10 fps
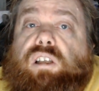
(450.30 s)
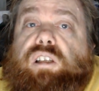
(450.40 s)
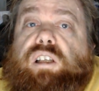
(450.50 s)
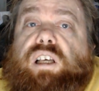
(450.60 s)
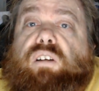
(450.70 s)

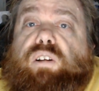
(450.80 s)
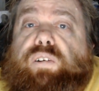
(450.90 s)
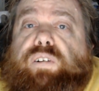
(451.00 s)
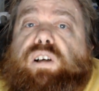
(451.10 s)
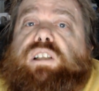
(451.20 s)
I love
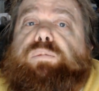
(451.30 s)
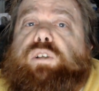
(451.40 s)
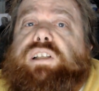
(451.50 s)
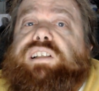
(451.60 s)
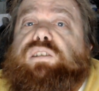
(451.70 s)
the
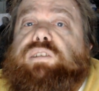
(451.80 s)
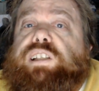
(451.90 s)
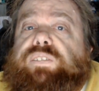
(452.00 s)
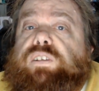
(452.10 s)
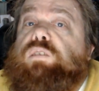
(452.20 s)
optimistic score in
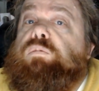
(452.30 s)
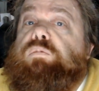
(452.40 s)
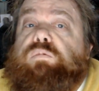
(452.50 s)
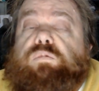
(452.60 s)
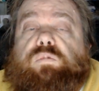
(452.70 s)
this film.
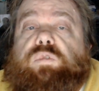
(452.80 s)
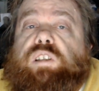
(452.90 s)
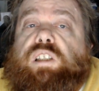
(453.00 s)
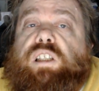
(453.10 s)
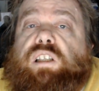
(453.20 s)

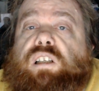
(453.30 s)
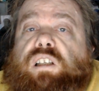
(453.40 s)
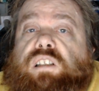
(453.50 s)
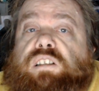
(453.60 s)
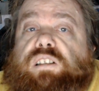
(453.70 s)

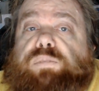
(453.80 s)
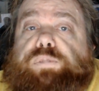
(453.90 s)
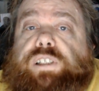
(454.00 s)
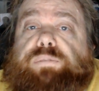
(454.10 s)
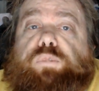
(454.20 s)
To
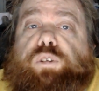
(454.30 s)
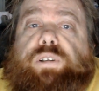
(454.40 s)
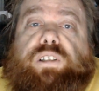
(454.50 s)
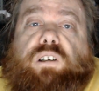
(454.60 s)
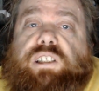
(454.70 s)
bring the movie
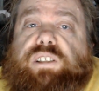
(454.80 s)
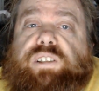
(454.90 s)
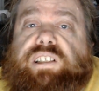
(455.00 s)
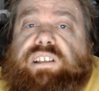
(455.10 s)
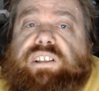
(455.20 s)

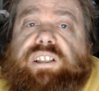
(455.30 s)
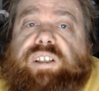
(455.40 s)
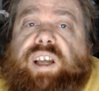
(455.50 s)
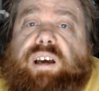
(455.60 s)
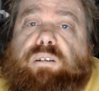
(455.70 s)
nicely, you know,
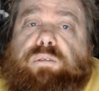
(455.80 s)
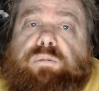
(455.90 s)
how